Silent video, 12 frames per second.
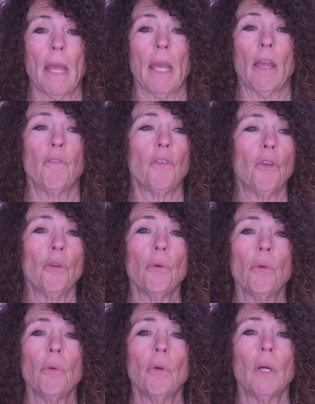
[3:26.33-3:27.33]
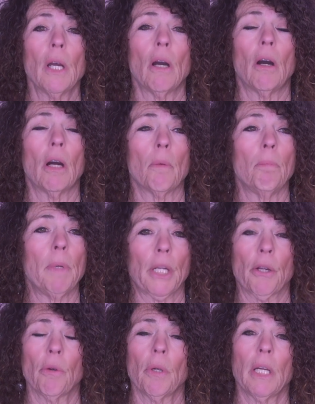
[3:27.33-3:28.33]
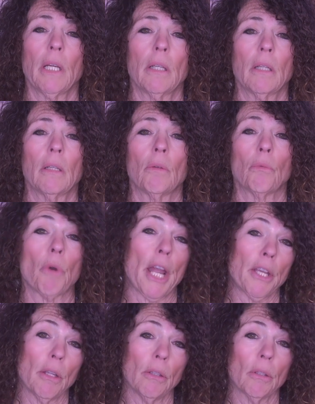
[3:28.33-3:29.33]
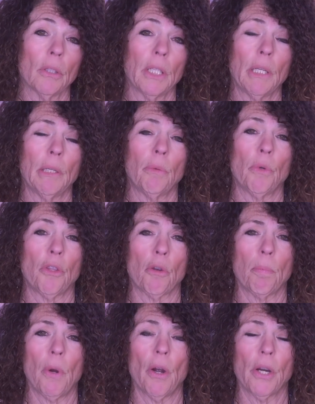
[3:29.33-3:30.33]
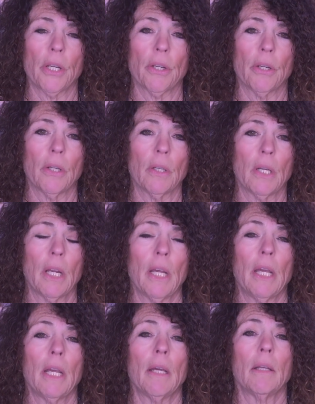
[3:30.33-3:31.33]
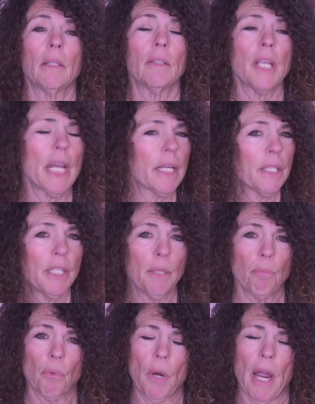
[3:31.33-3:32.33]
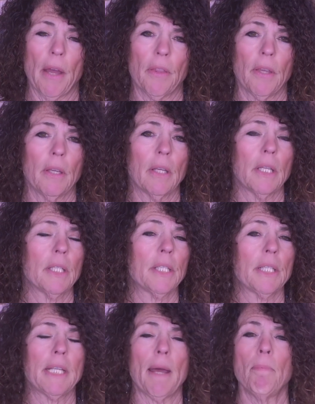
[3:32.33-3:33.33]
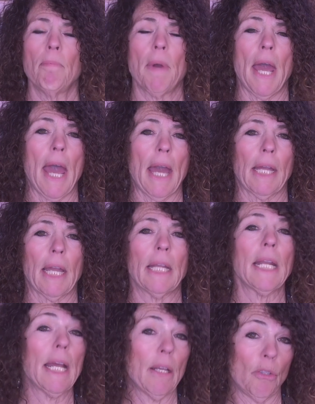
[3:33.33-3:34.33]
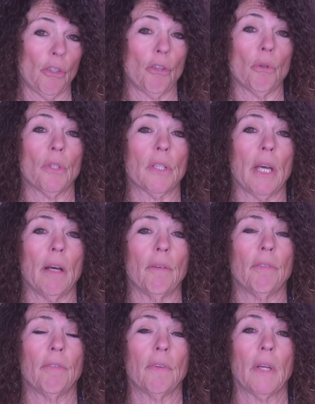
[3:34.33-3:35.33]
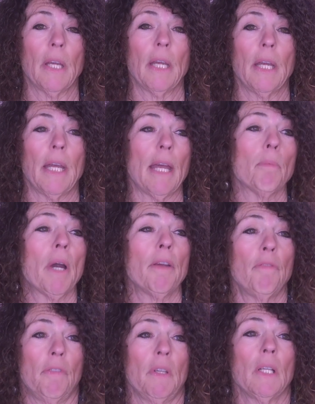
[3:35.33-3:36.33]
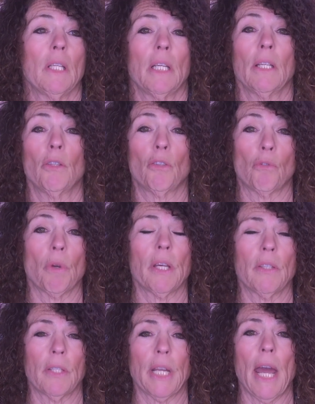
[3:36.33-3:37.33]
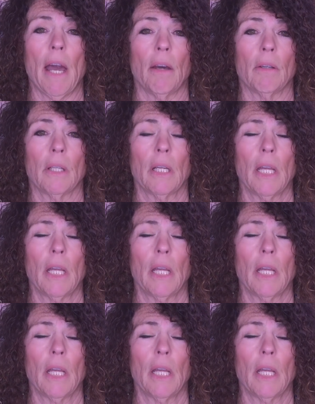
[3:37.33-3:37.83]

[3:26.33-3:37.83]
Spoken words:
If you are bickering regularly with your partner, take a deep breath, step back, and ask yourself, am I feeling stressed out?